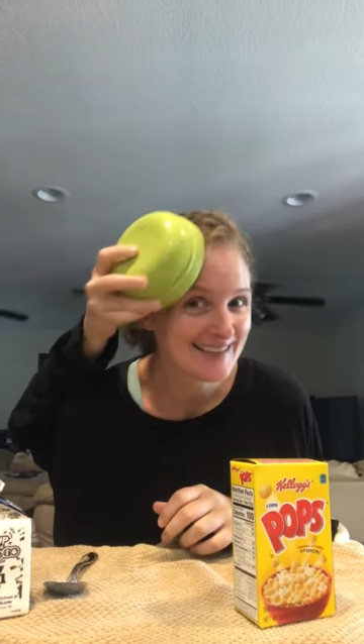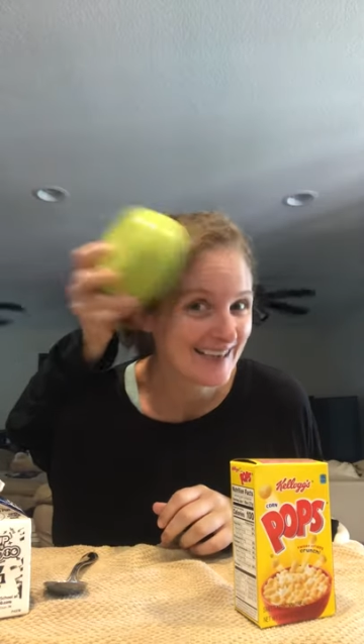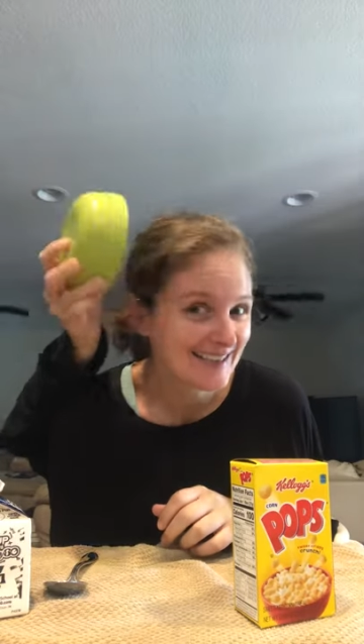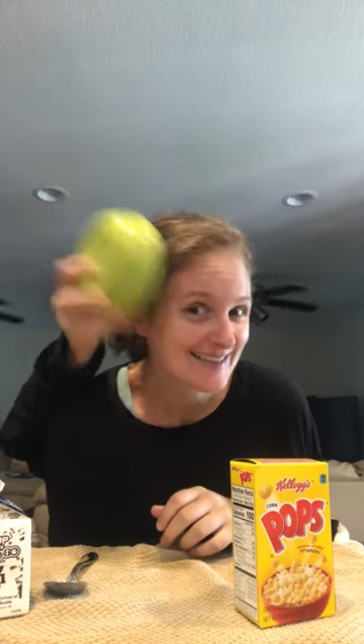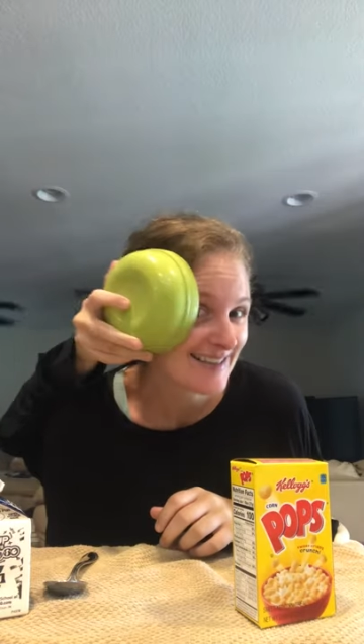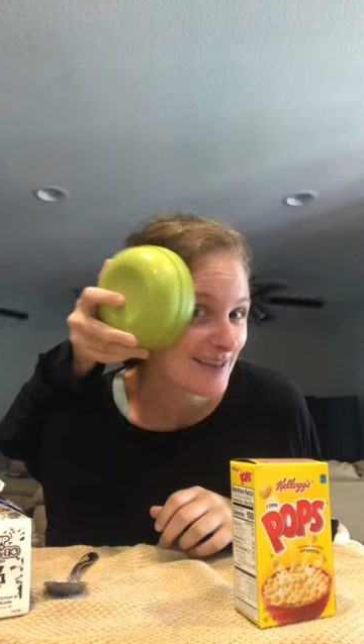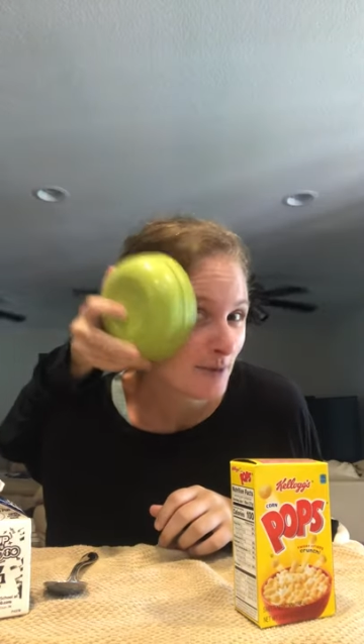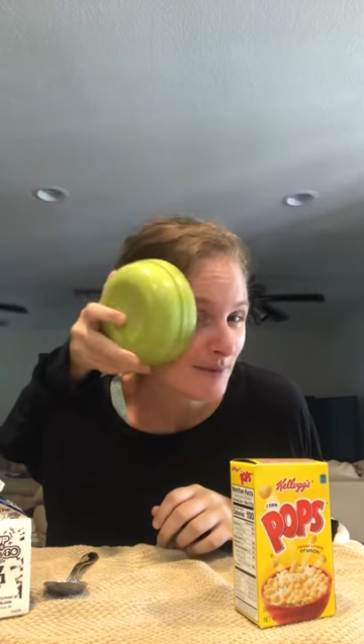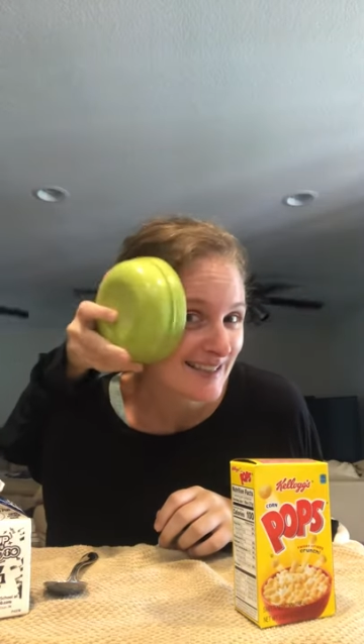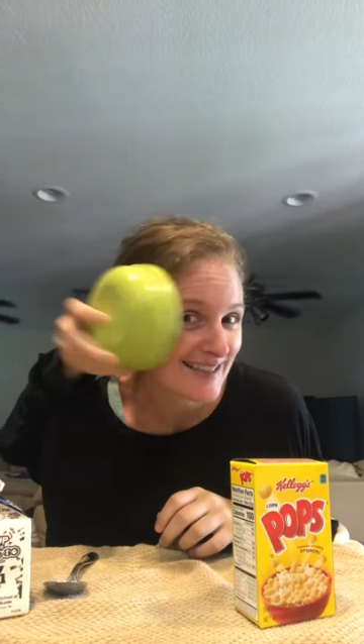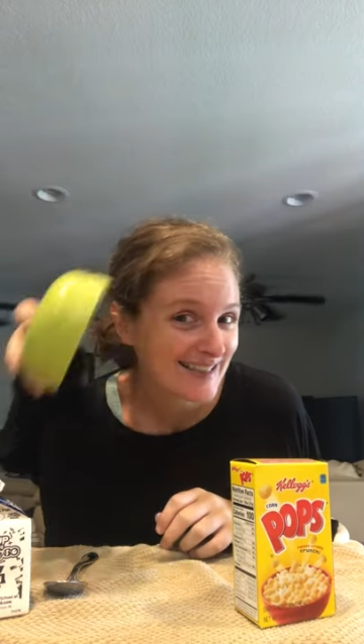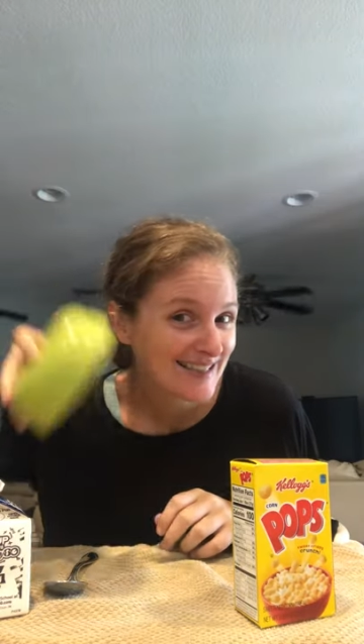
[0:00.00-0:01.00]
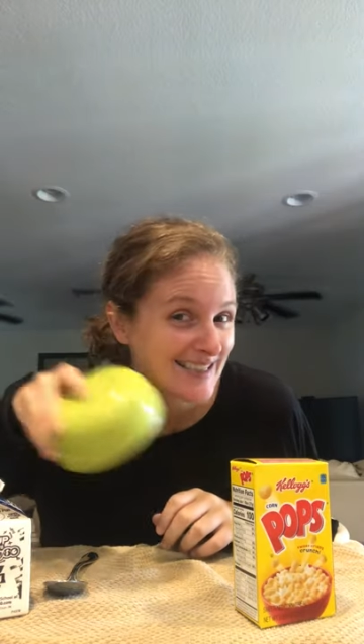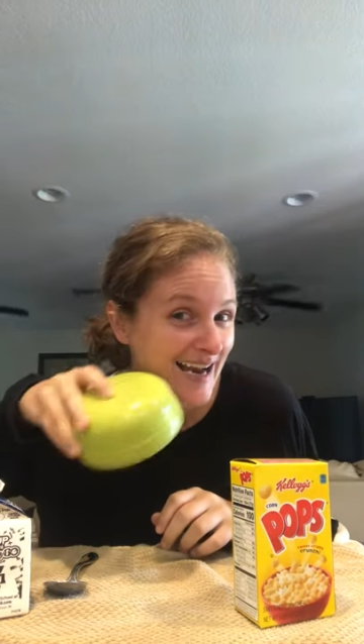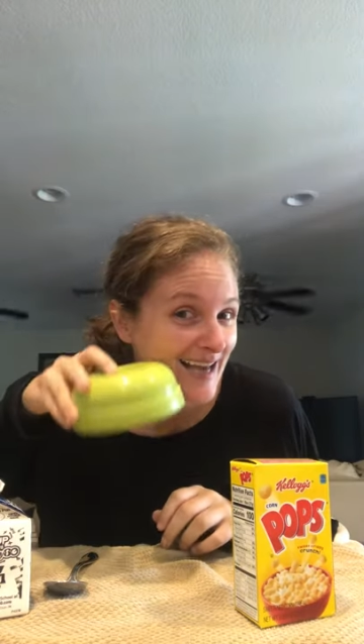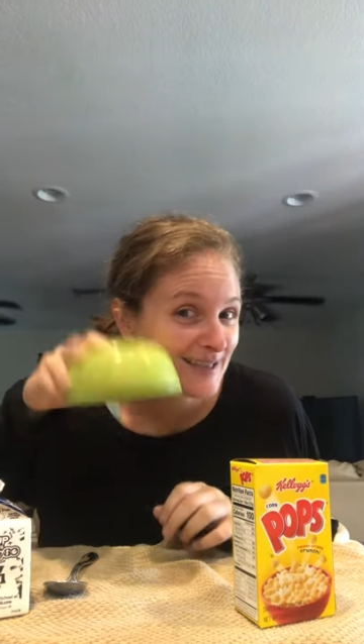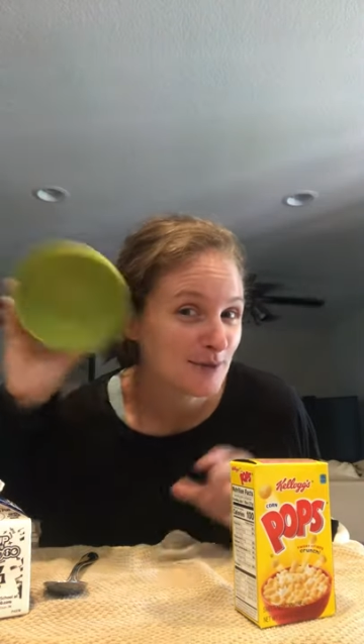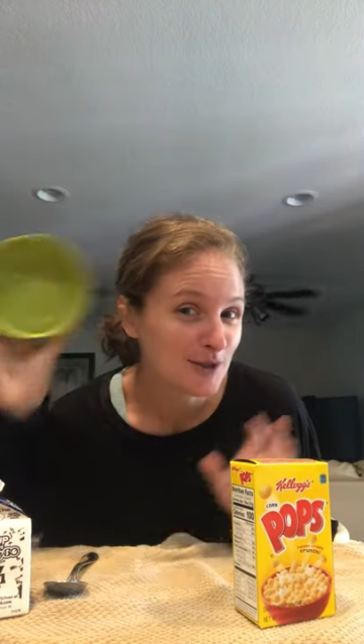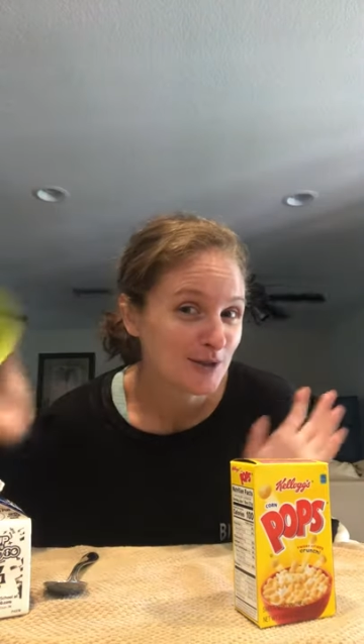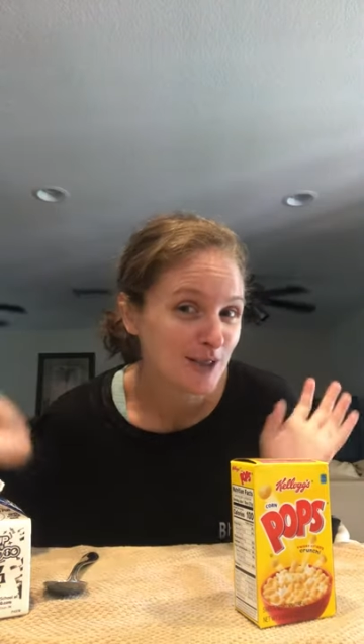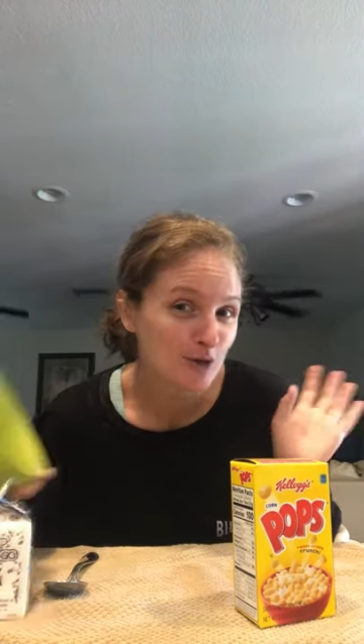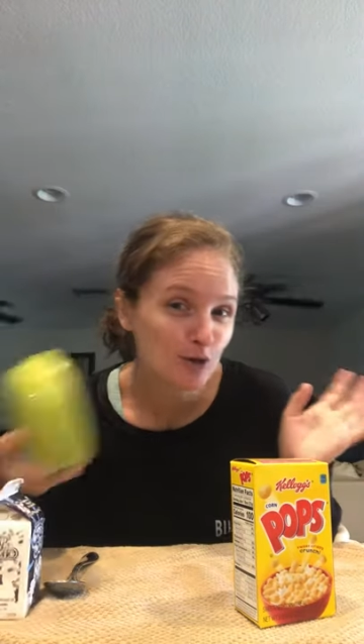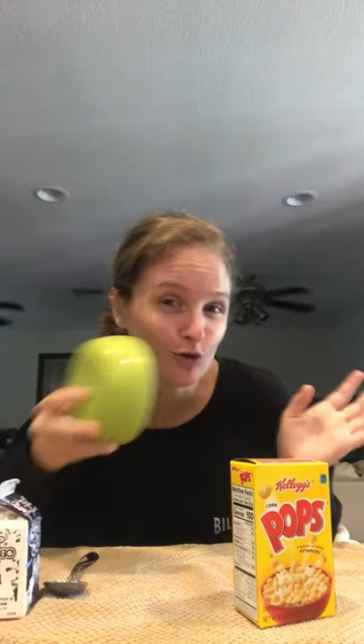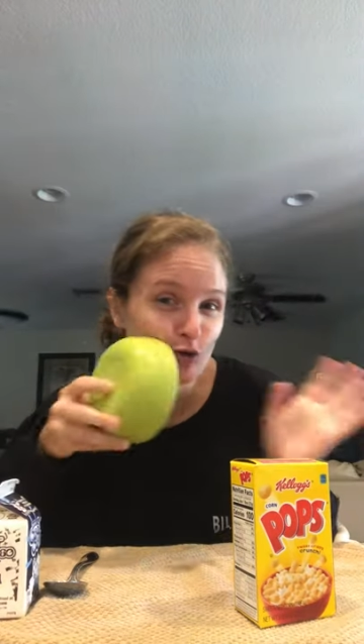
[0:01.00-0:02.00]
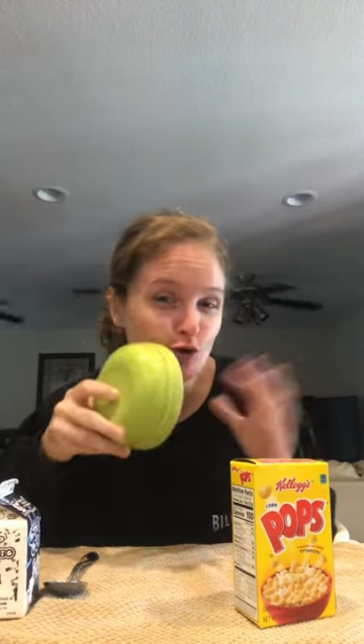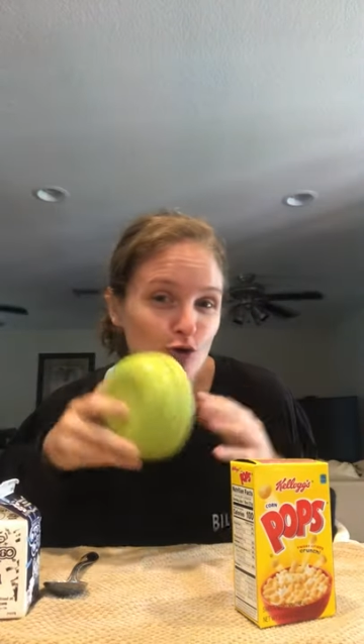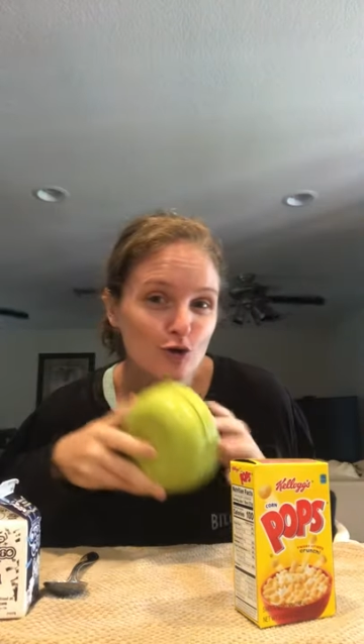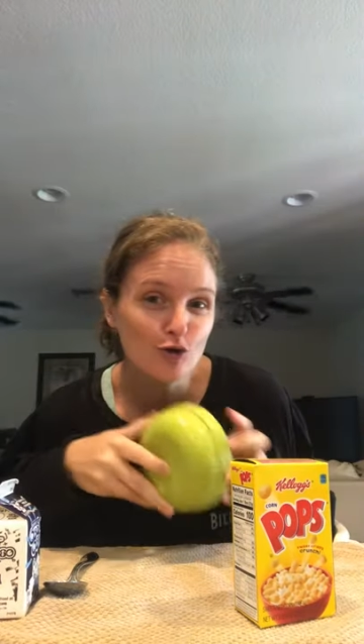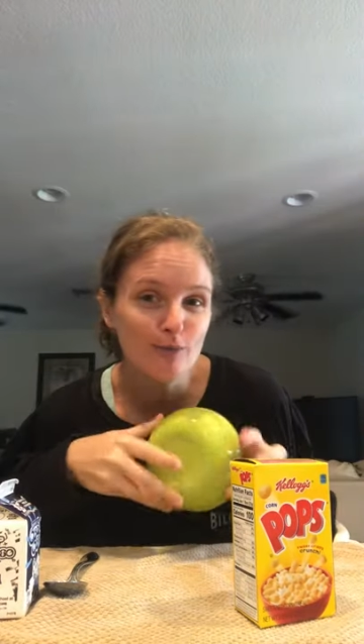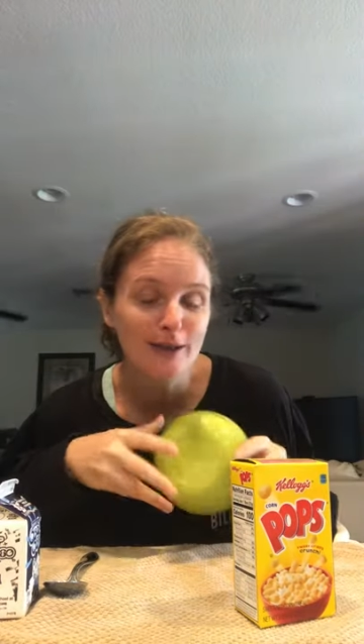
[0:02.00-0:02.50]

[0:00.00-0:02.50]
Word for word: Dance a little bit to this jazz music, doo -doo,